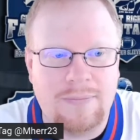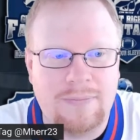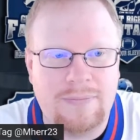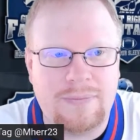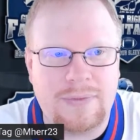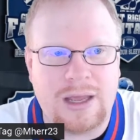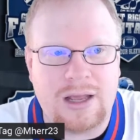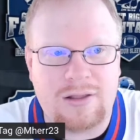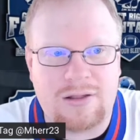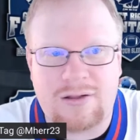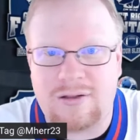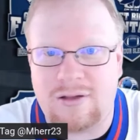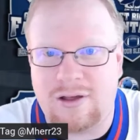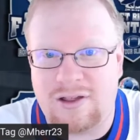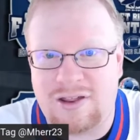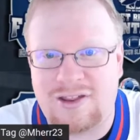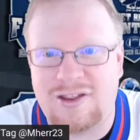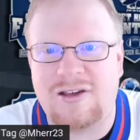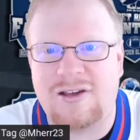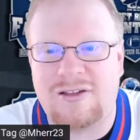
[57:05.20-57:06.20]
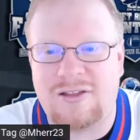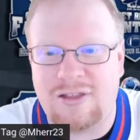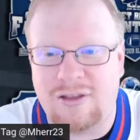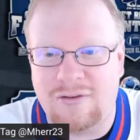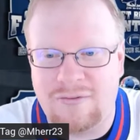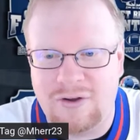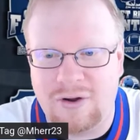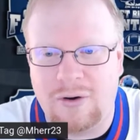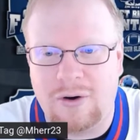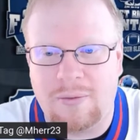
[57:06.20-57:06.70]
That's a sixth
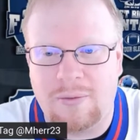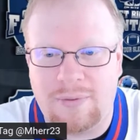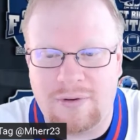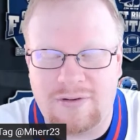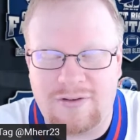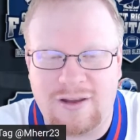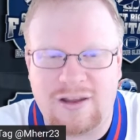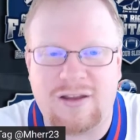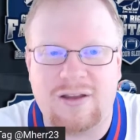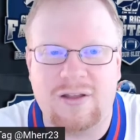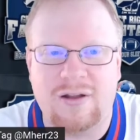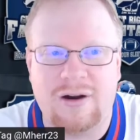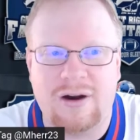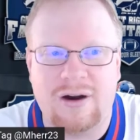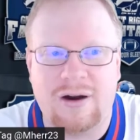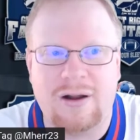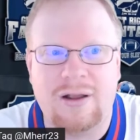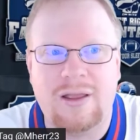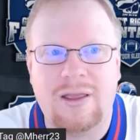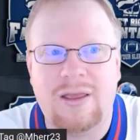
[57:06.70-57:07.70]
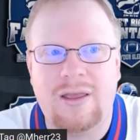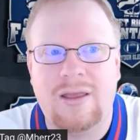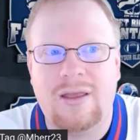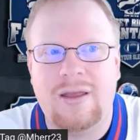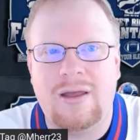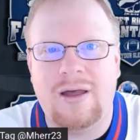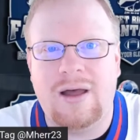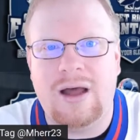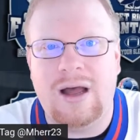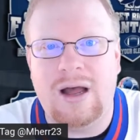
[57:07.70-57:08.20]
of your particular
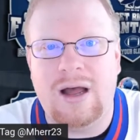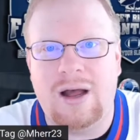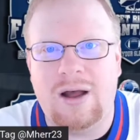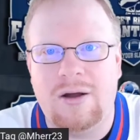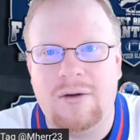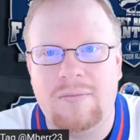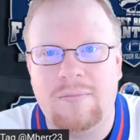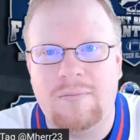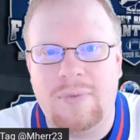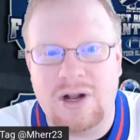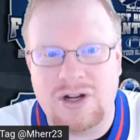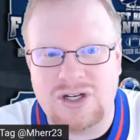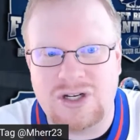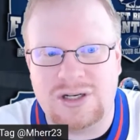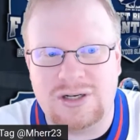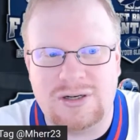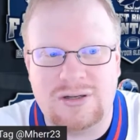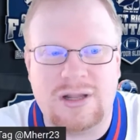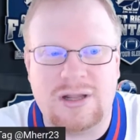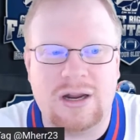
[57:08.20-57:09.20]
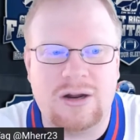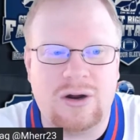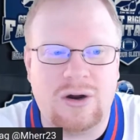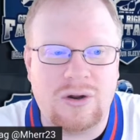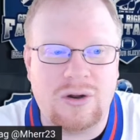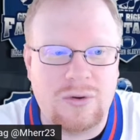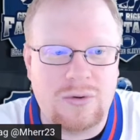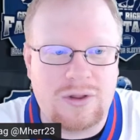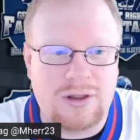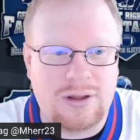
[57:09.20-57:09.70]
budget that you're
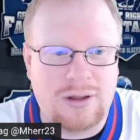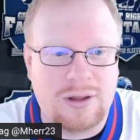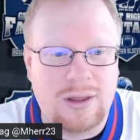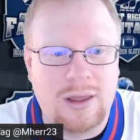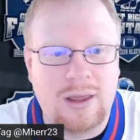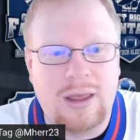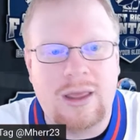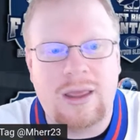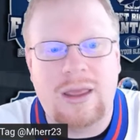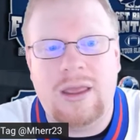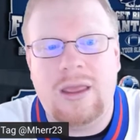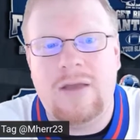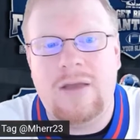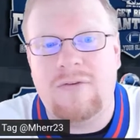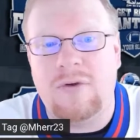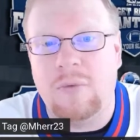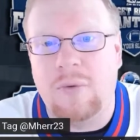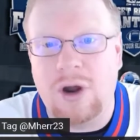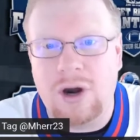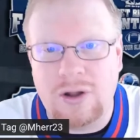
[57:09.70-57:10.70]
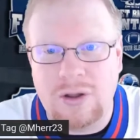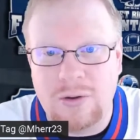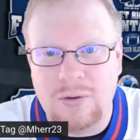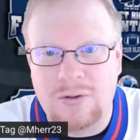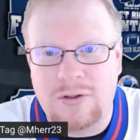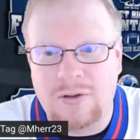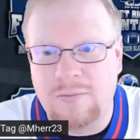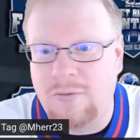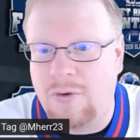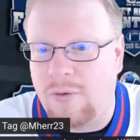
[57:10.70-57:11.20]
using. If you want to use
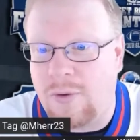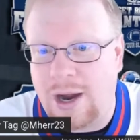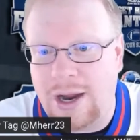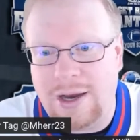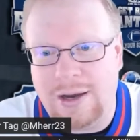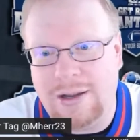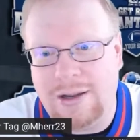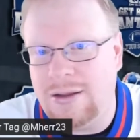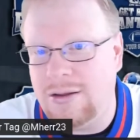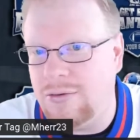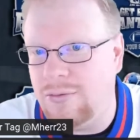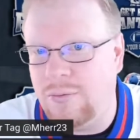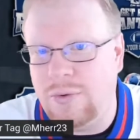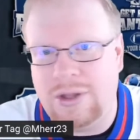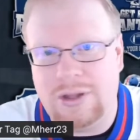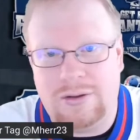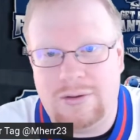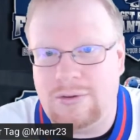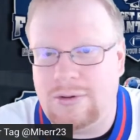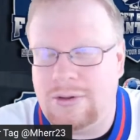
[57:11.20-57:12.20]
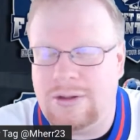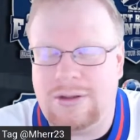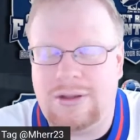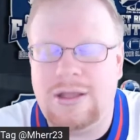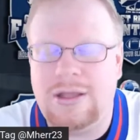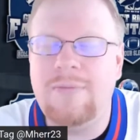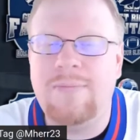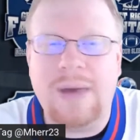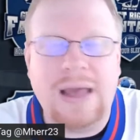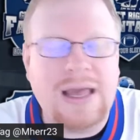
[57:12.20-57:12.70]
him, great.
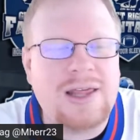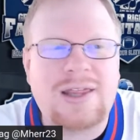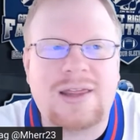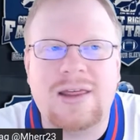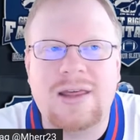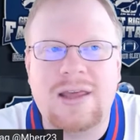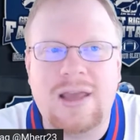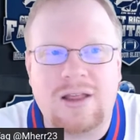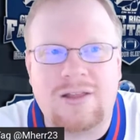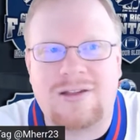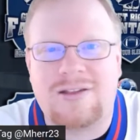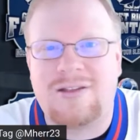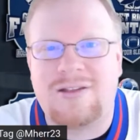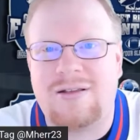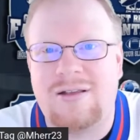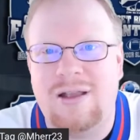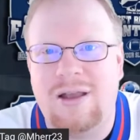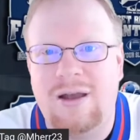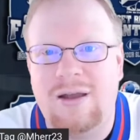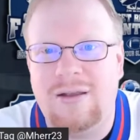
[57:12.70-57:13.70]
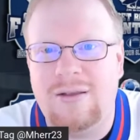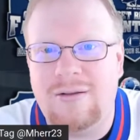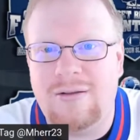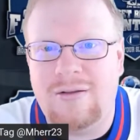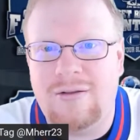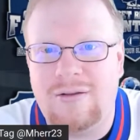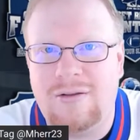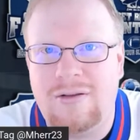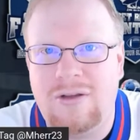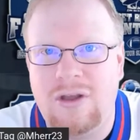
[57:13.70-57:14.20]
He basically gets a
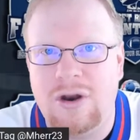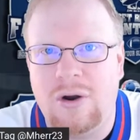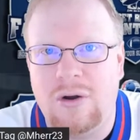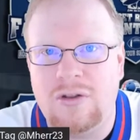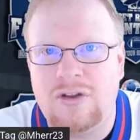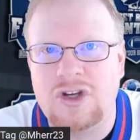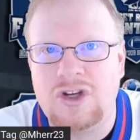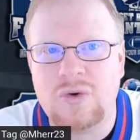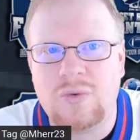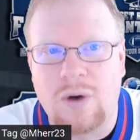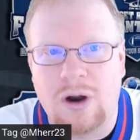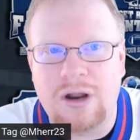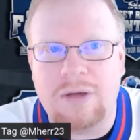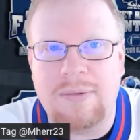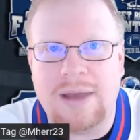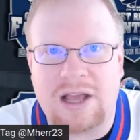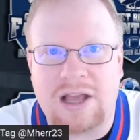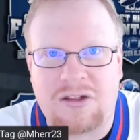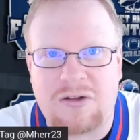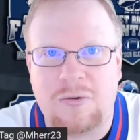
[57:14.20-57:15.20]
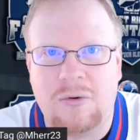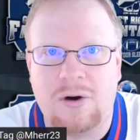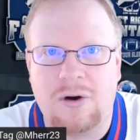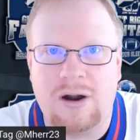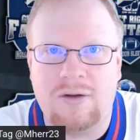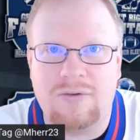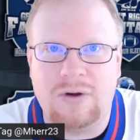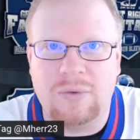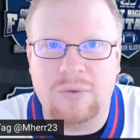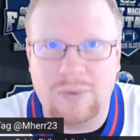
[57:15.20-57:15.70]
2 running back score
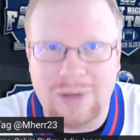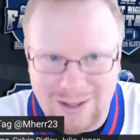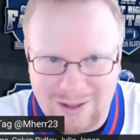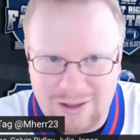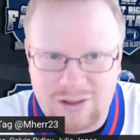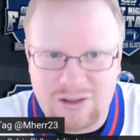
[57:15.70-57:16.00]
every week.